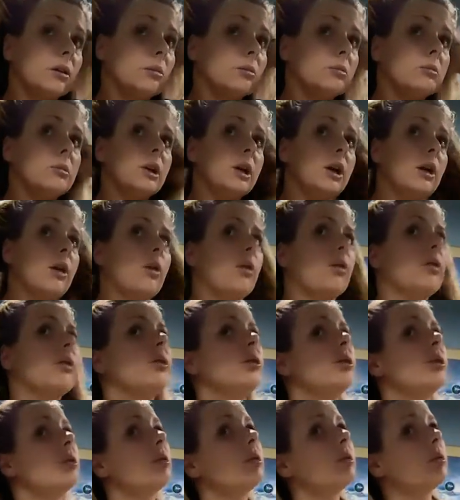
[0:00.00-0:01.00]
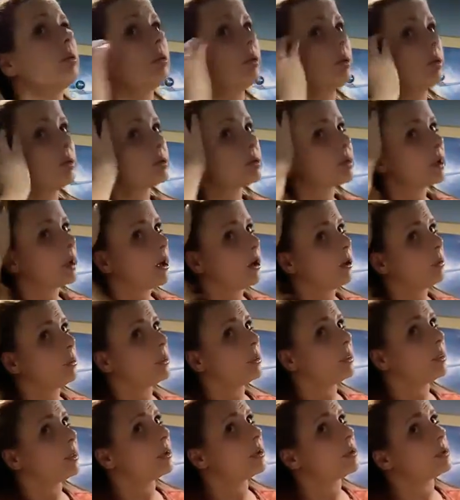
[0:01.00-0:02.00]
health to your scalp and
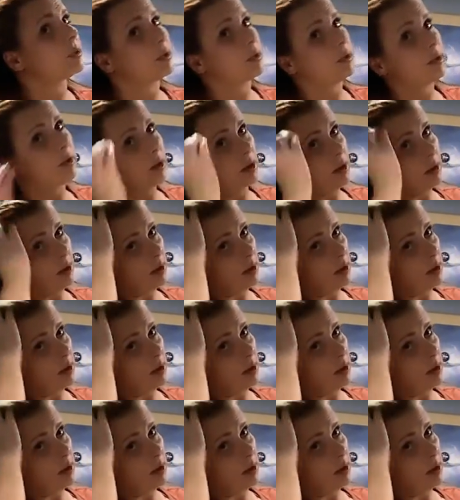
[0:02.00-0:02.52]
things like that.